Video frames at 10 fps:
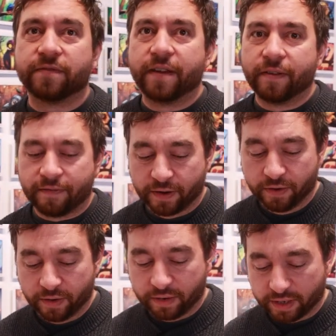its favorite
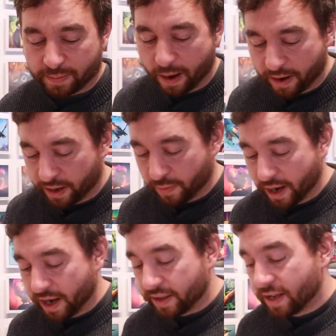food? It responded
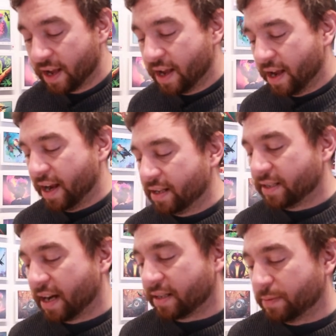with
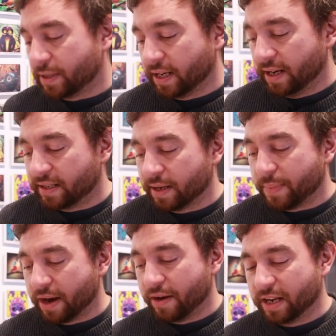insects, seeds, and
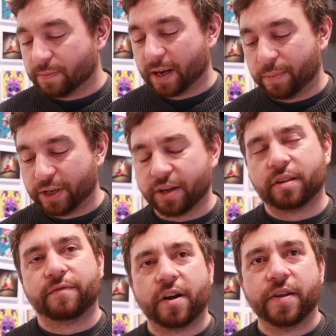berries, but a
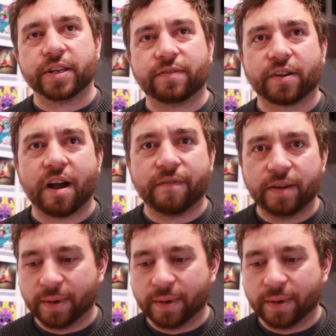particular fondness for coffee